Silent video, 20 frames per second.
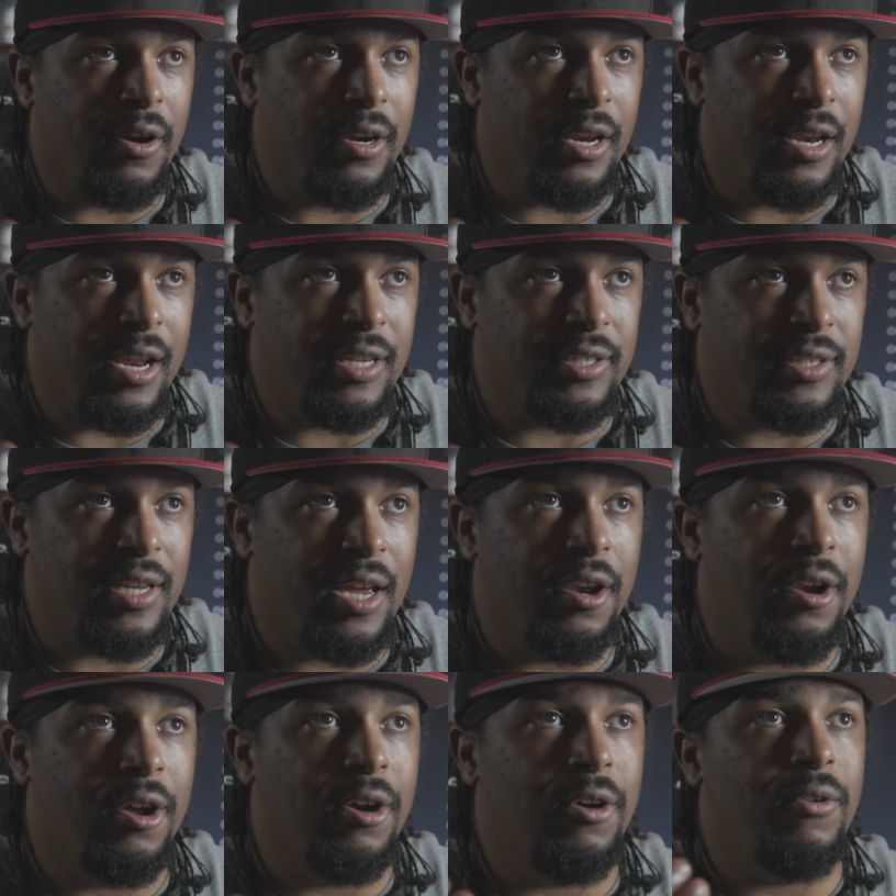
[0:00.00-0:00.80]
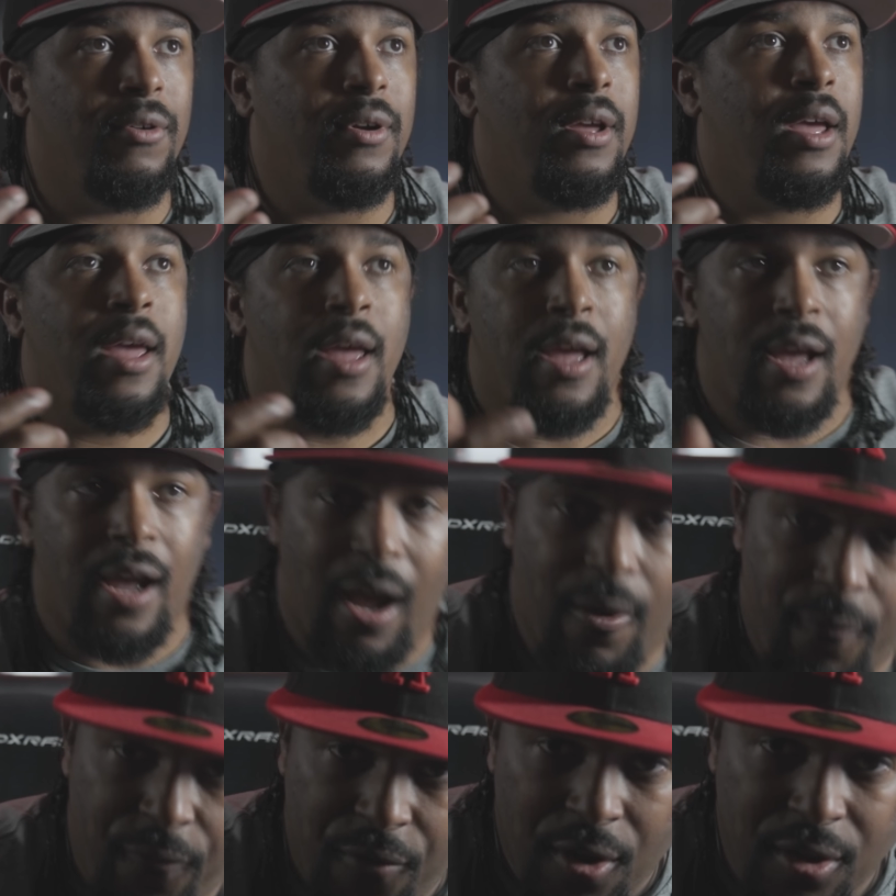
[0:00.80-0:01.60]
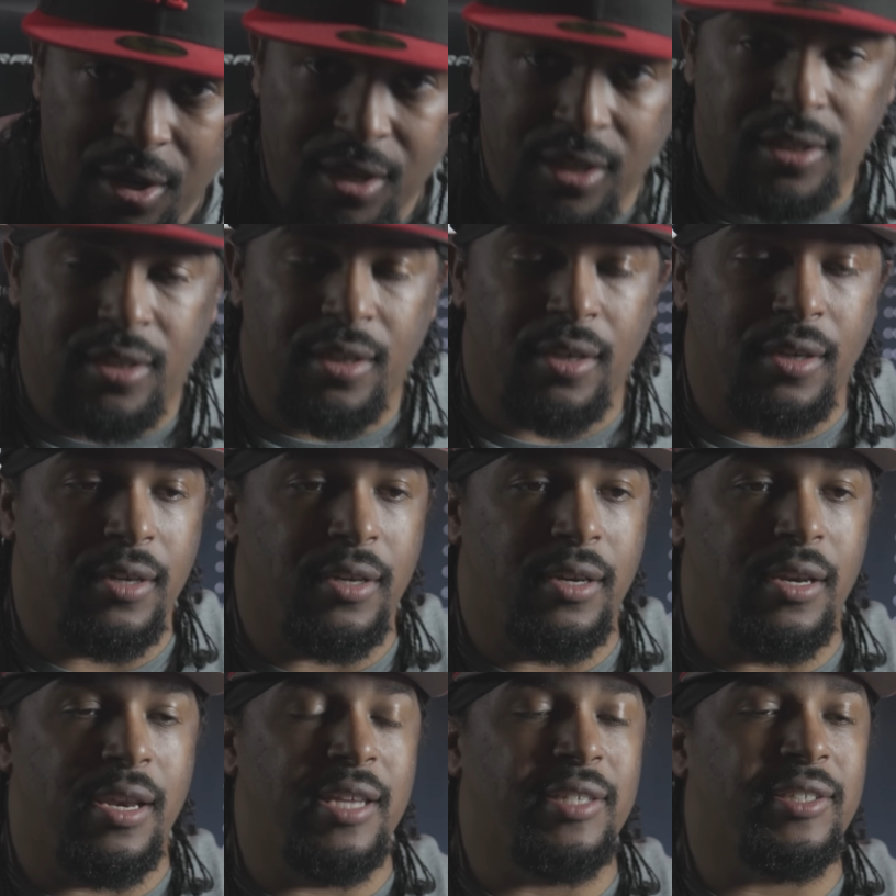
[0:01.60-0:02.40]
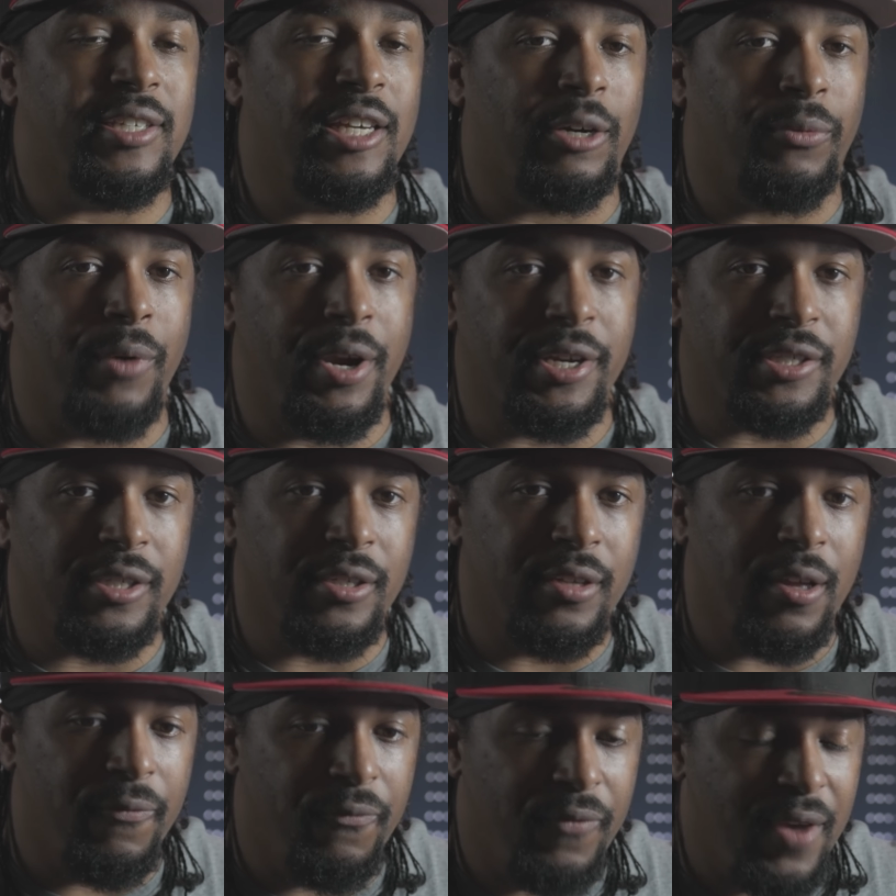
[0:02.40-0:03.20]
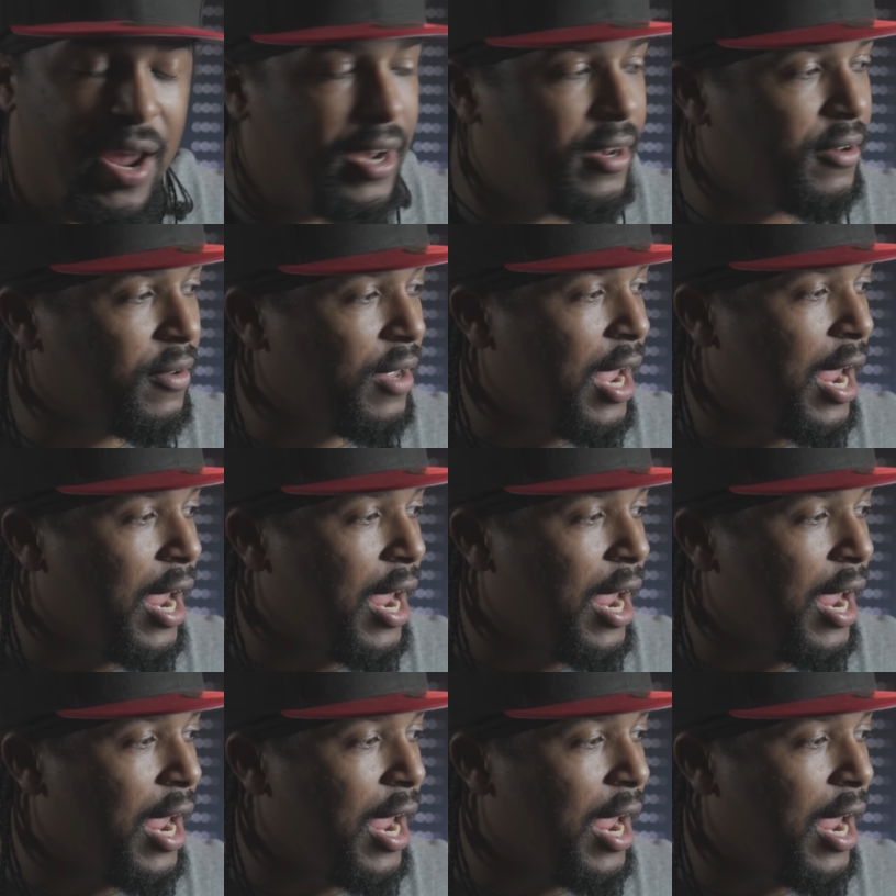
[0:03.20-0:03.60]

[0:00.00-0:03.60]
And then next thing I know, I feel this deceleration effect.